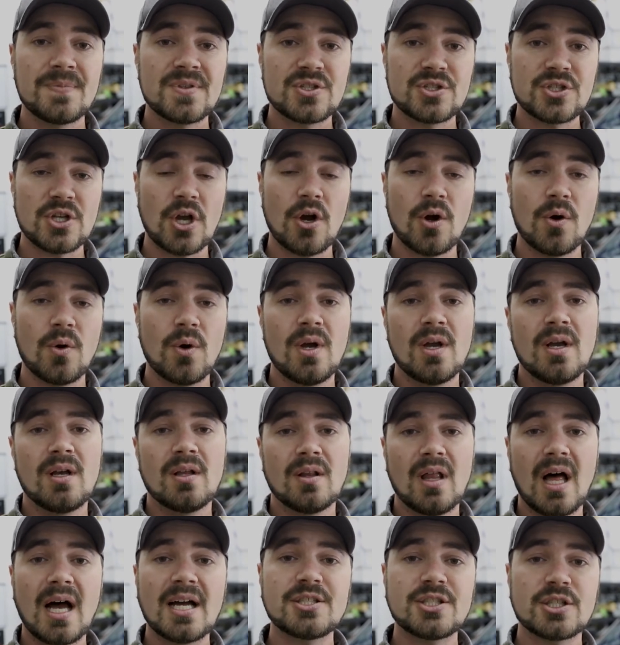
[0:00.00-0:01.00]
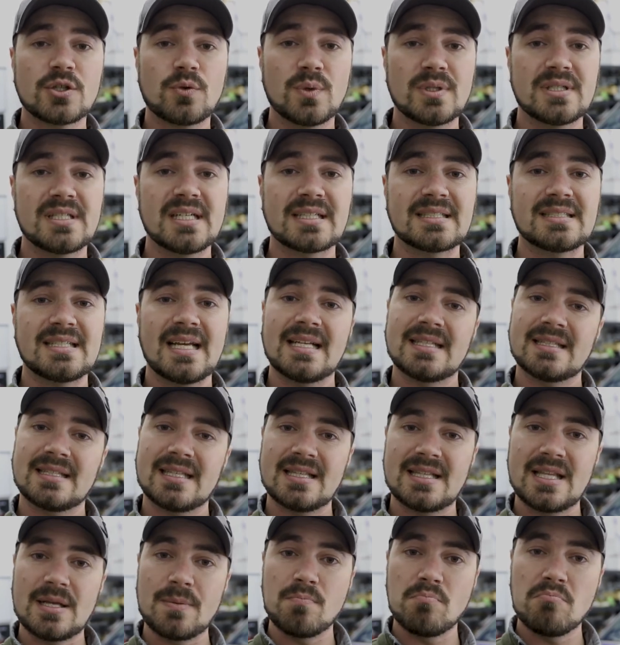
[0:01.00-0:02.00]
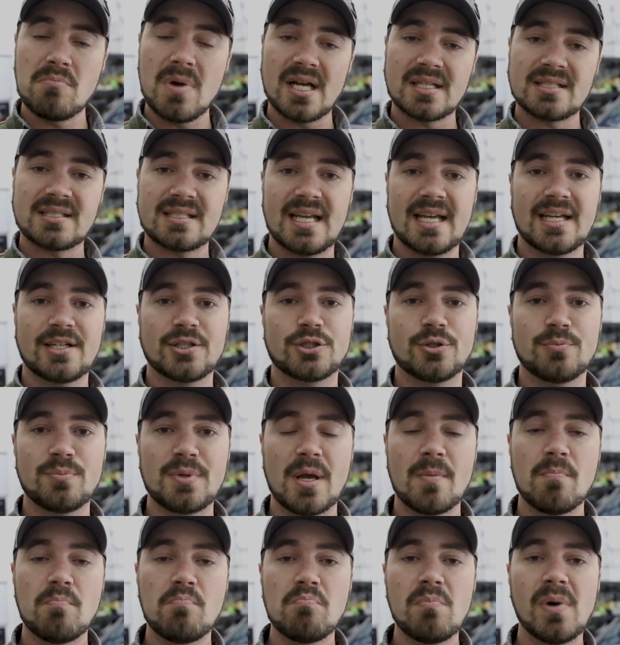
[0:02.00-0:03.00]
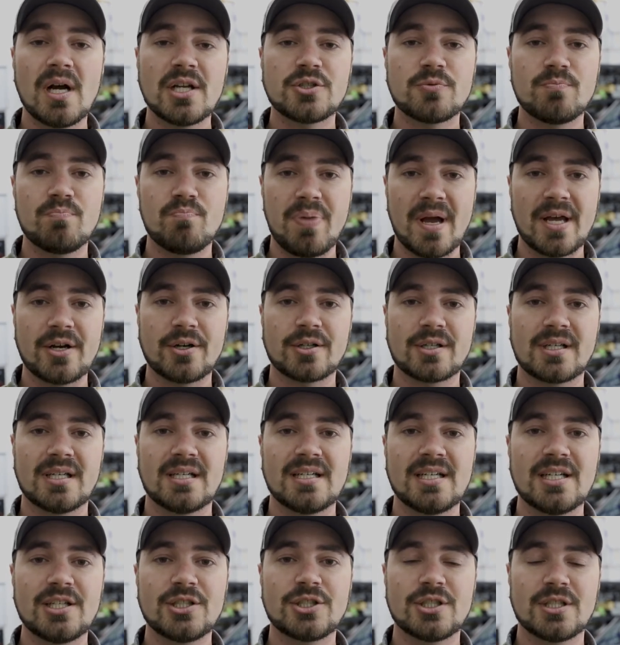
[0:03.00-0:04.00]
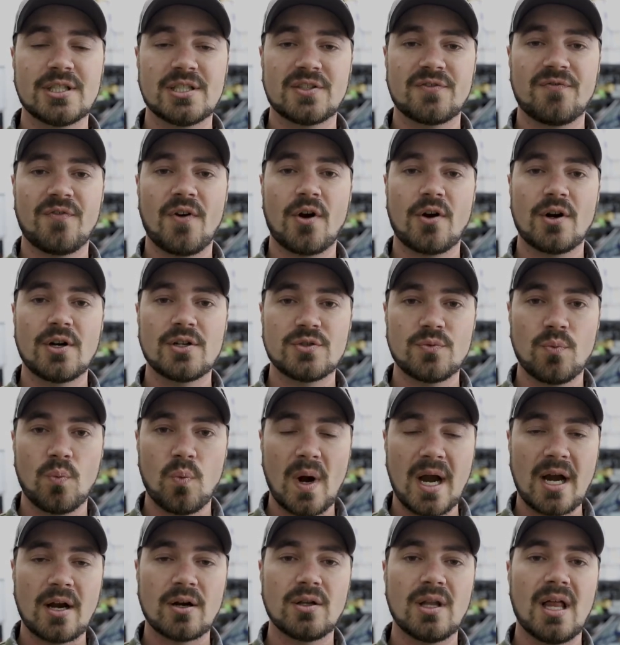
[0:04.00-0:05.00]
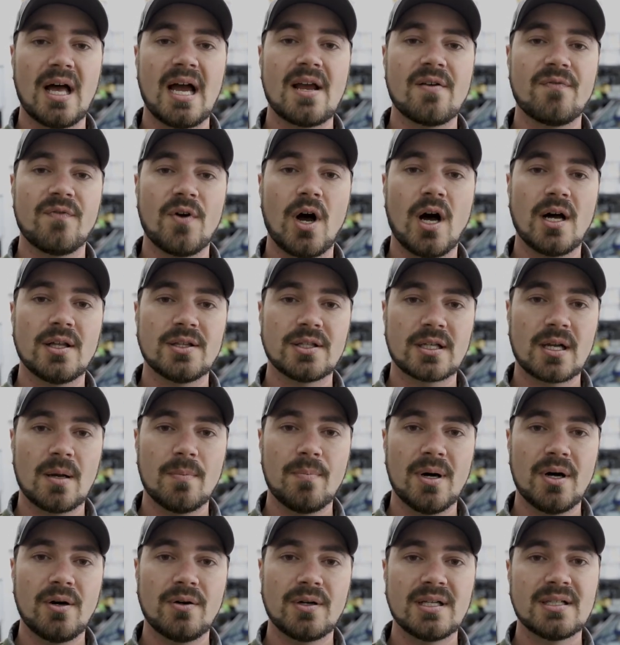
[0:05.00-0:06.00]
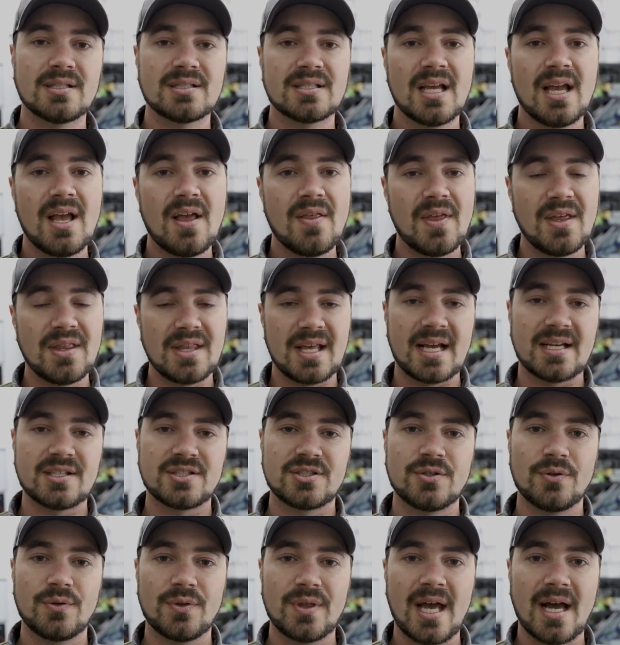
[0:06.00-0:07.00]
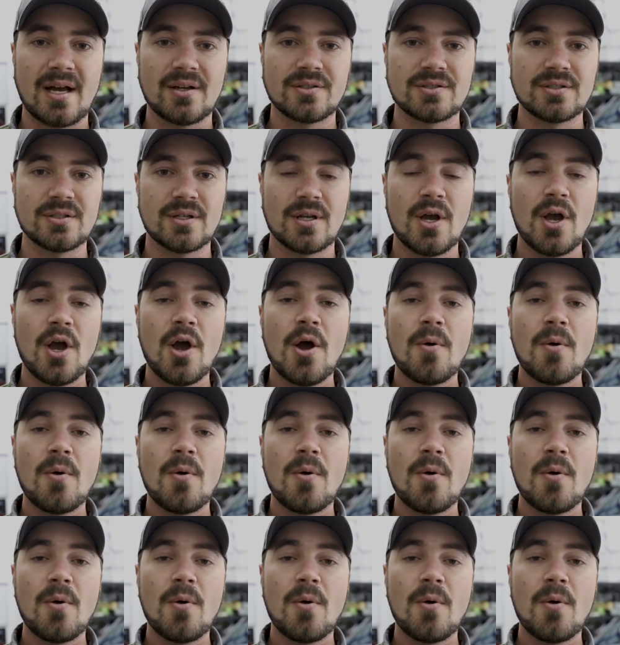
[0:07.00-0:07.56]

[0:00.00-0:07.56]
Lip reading: So logic would dictate that the Mustang should be in much better condition as far as wear life on the components than the S2000.